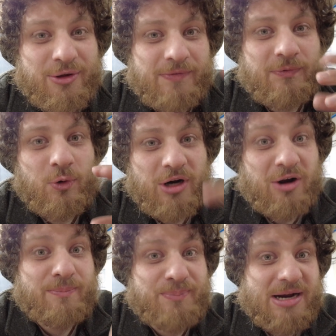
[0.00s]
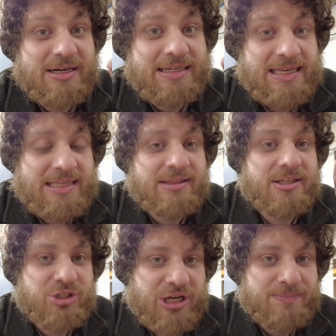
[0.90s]
other four are buried in
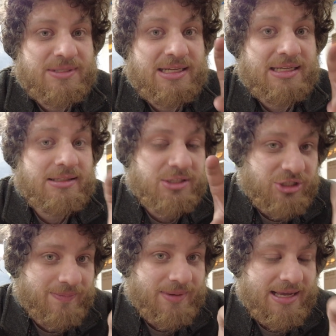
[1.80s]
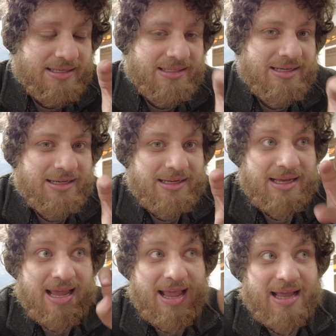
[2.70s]
the chips in the chip pan,
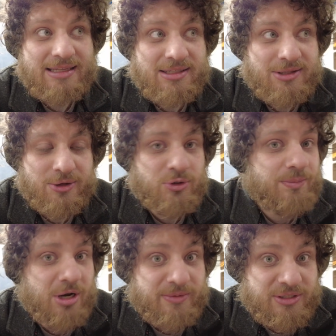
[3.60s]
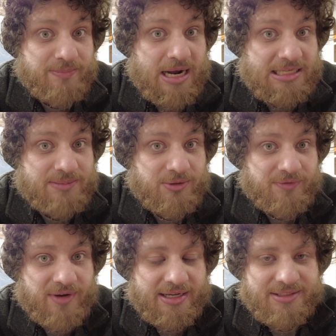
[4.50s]
and those will be almost impossible to
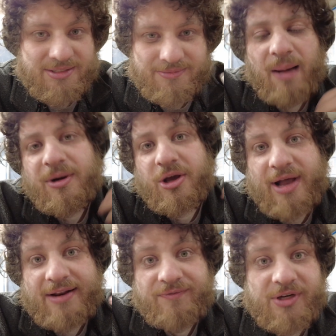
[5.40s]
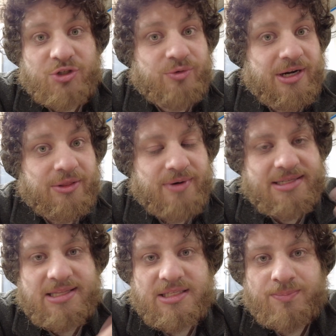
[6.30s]
find. I'm gonna go ahead and finish running the
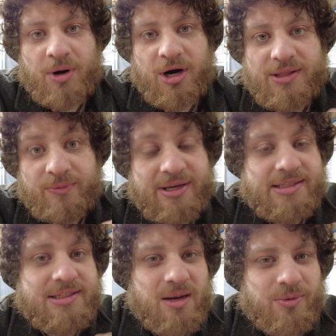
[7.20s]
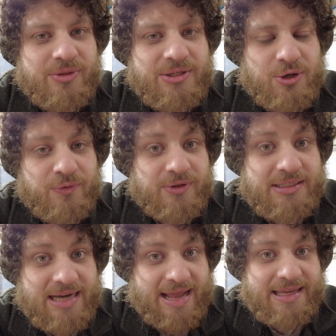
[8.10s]
rest of this bar, then we can tumble these
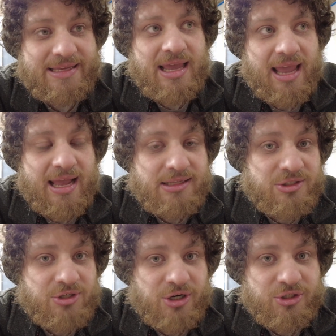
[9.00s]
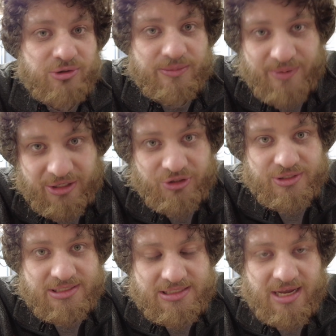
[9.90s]
overnight and start doing
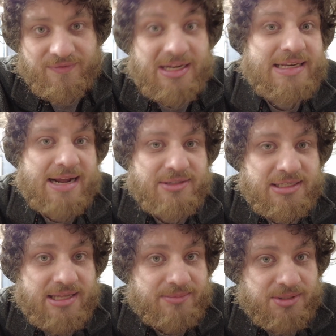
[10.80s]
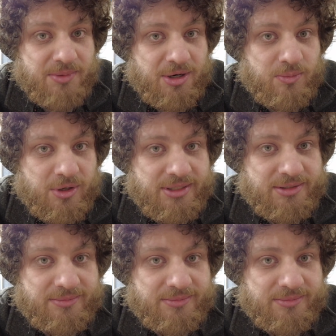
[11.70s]
pictures and stuff and announcing them tomorrow morning.